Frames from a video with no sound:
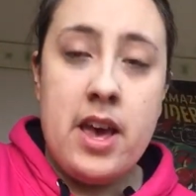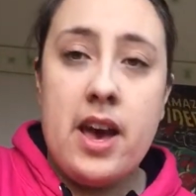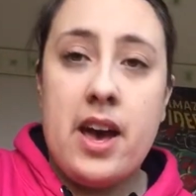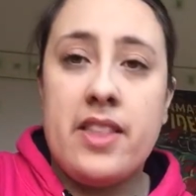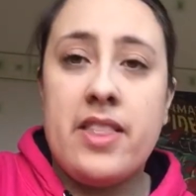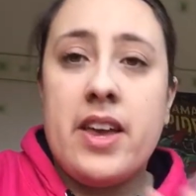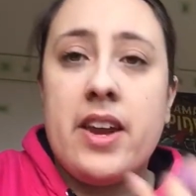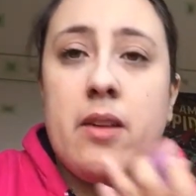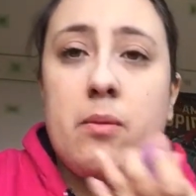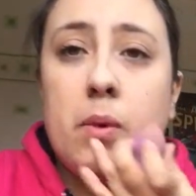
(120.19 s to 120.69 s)

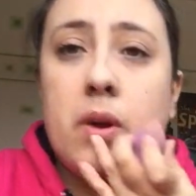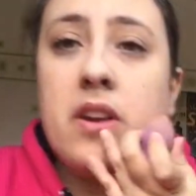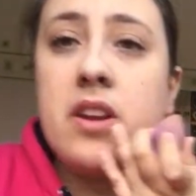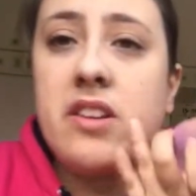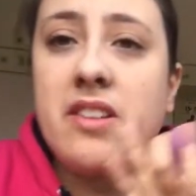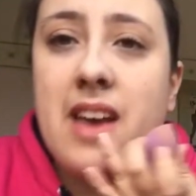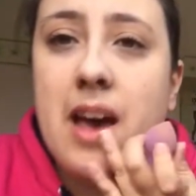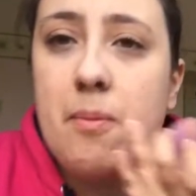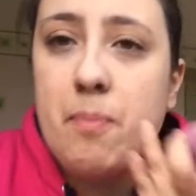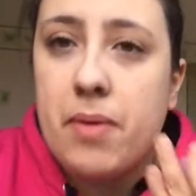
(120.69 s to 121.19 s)
and then I'm going
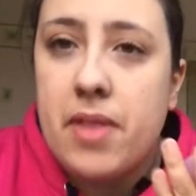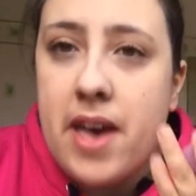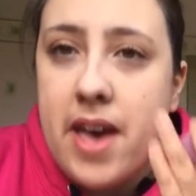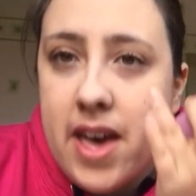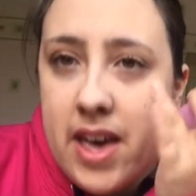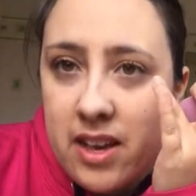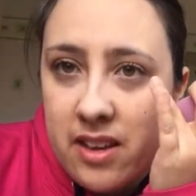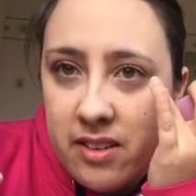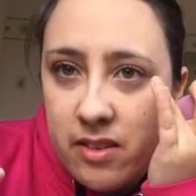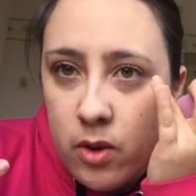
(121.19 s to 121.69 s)
to dab
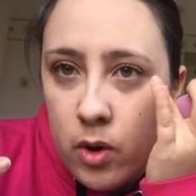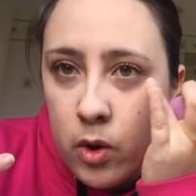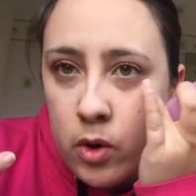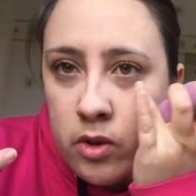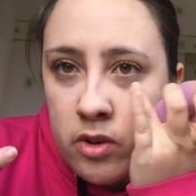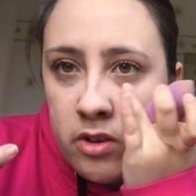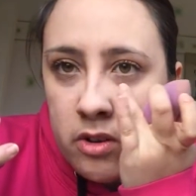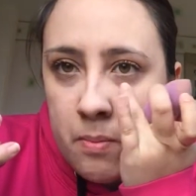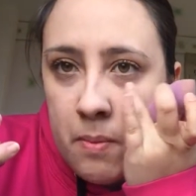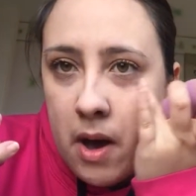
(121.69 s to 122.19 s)
this
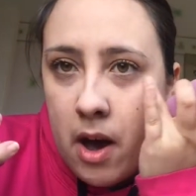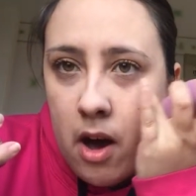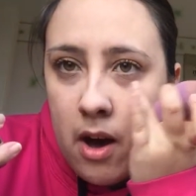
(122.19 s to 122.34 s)
under my